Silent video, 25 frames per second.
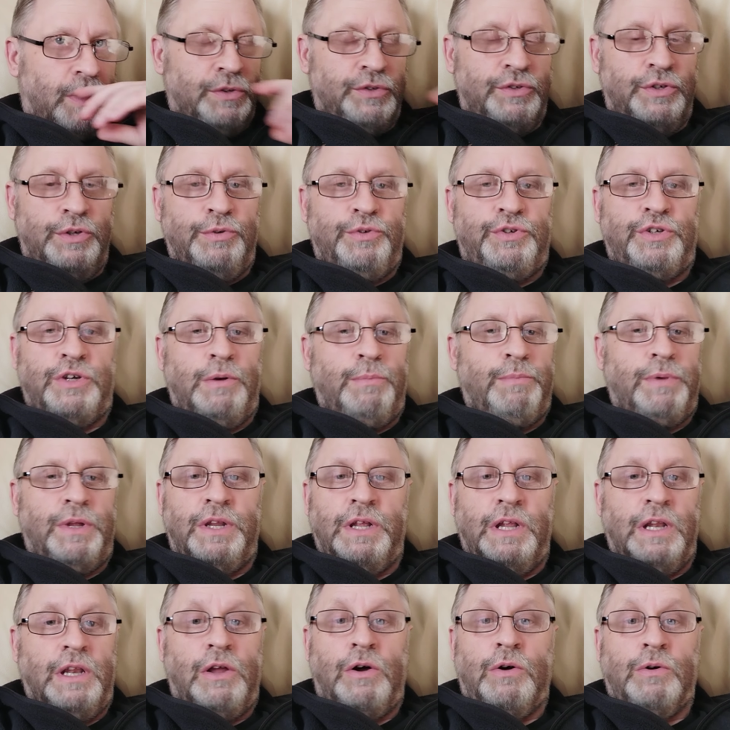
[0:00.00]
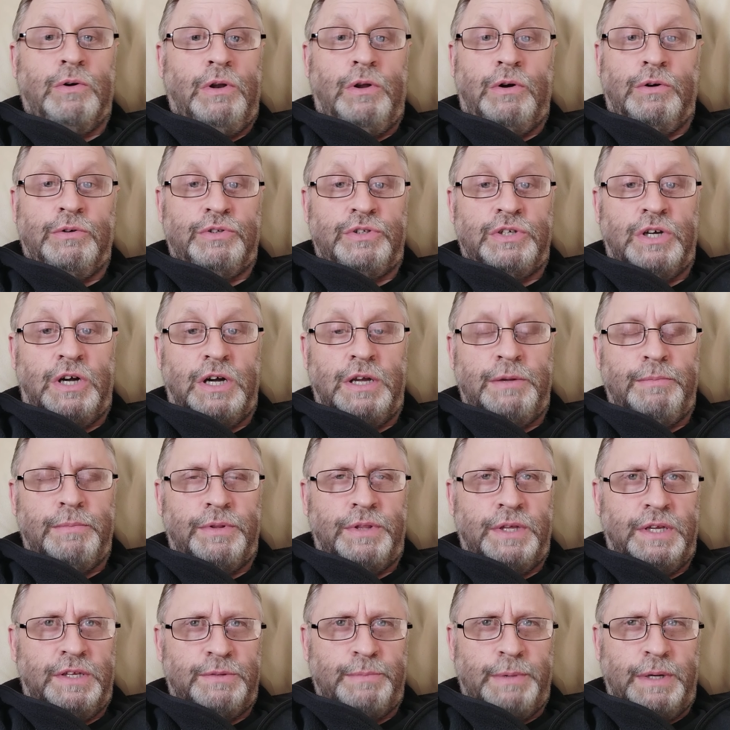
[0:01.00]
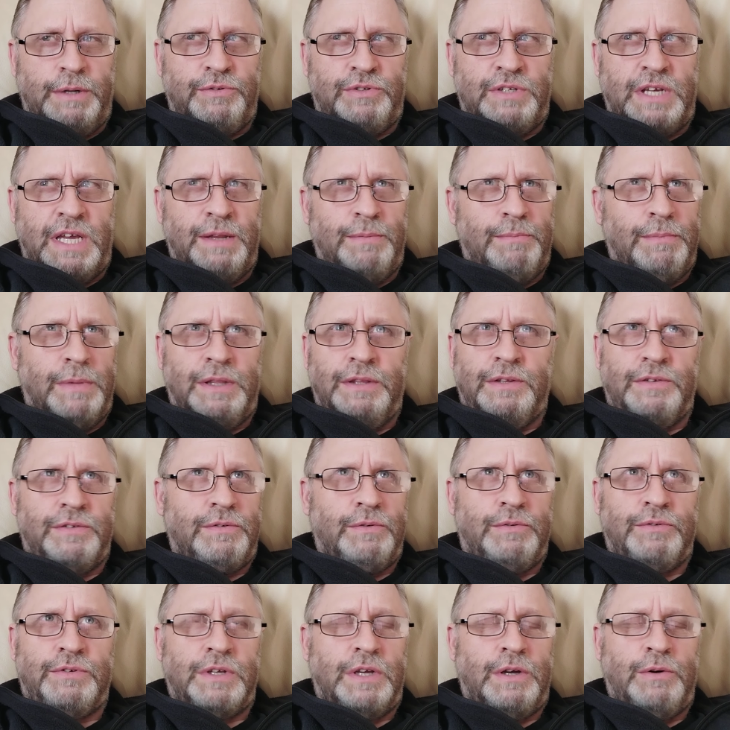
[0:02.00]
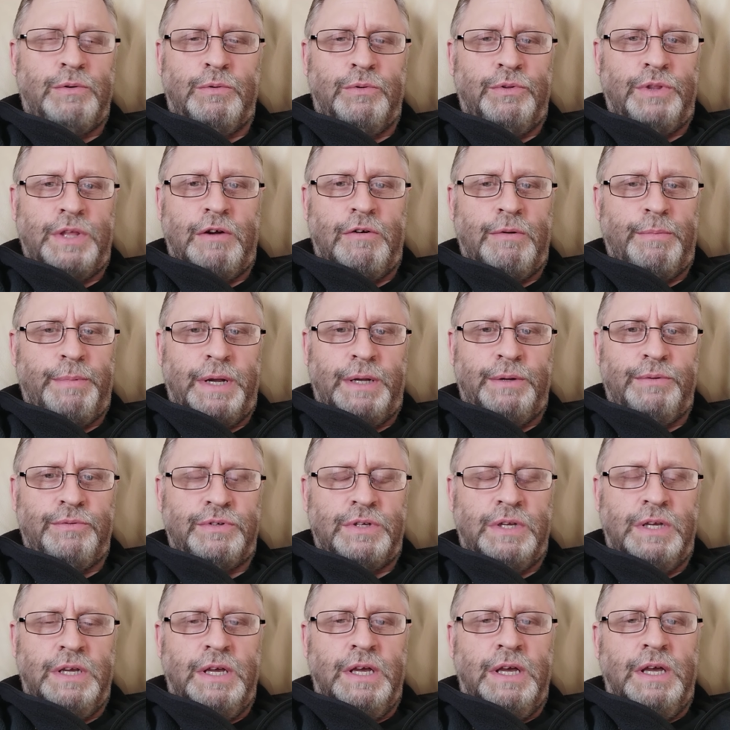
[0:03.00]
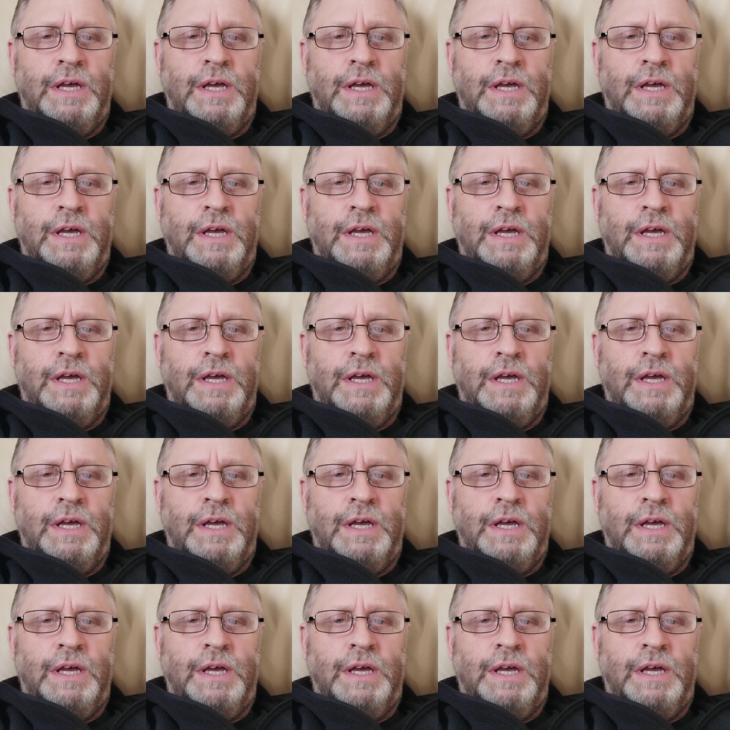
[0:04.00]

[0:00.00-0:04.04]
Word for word: on YouTube in a long, long time. I think it's about ten months or so, or thereabouts.